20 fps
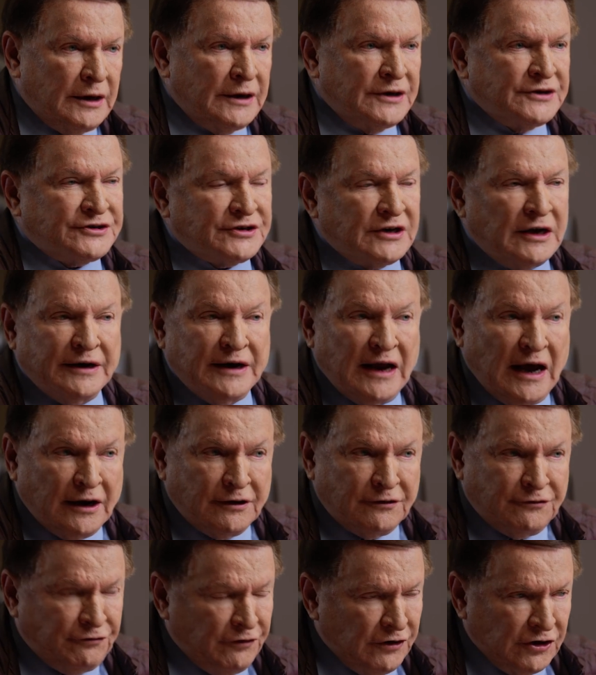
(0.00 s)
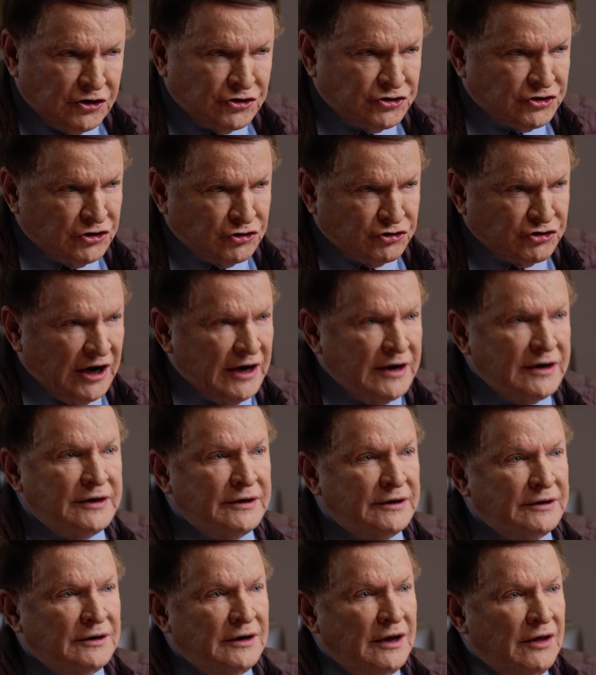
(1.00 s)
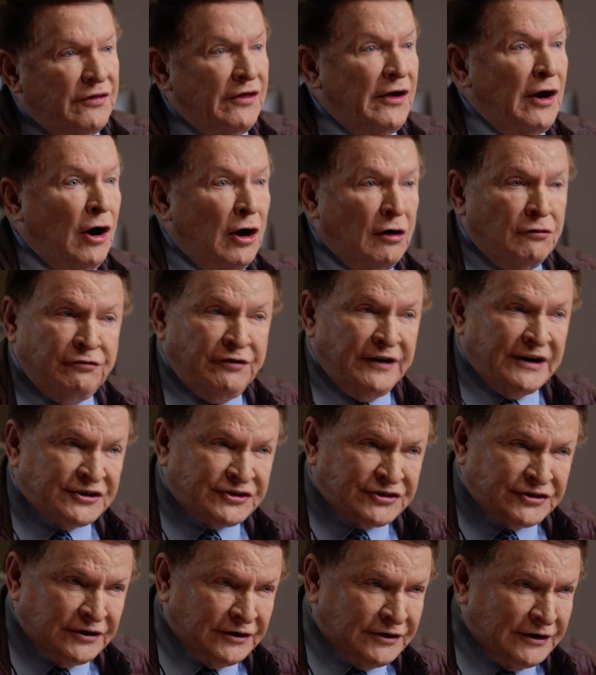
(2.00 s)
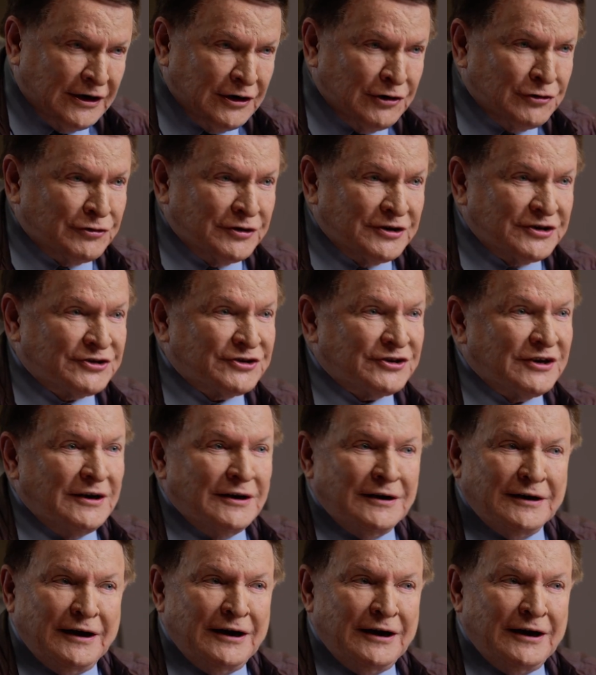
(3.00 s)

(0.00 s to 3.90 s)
is an unfinished agenda. There are vested interests.